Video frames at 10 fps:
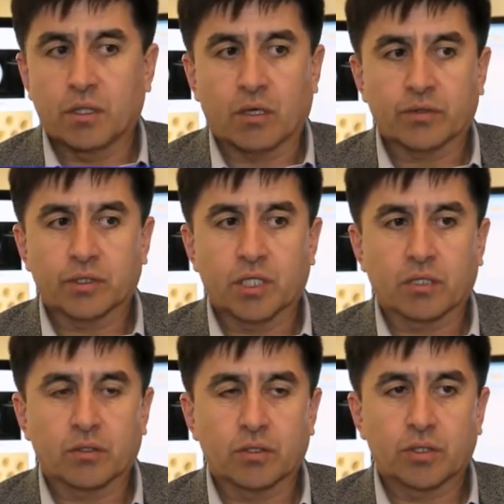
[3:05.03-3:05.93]
of this
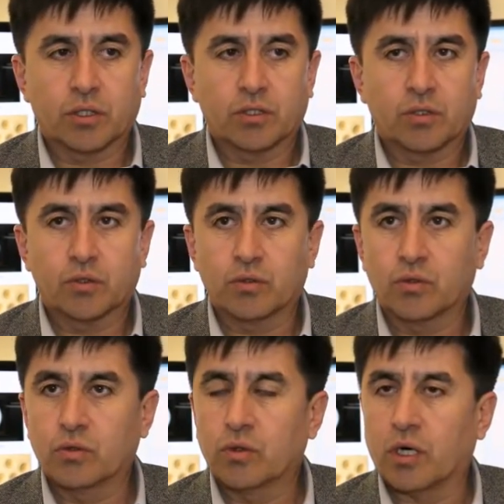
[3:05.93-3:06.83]
technology
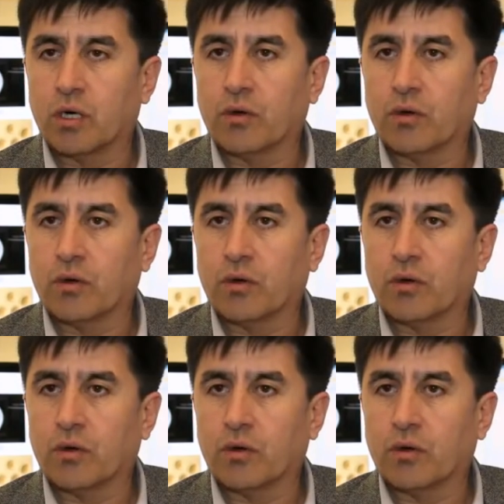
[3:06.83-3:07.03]
to